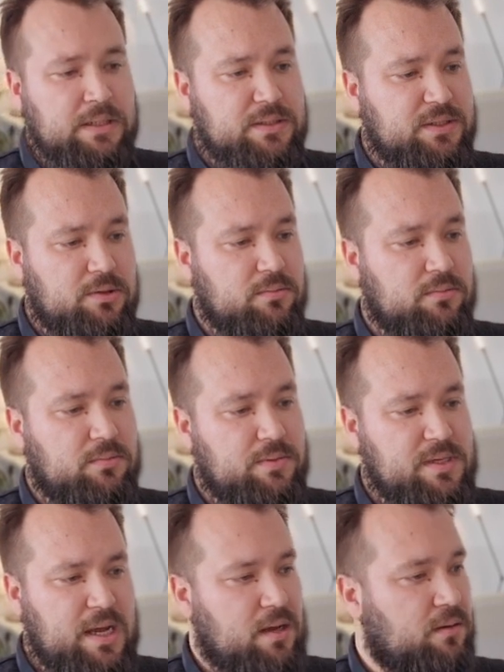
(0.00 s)
So
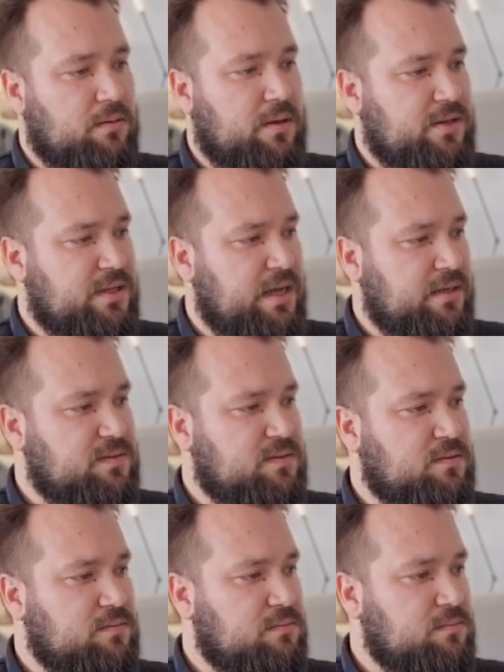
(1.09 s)
yeah, and that's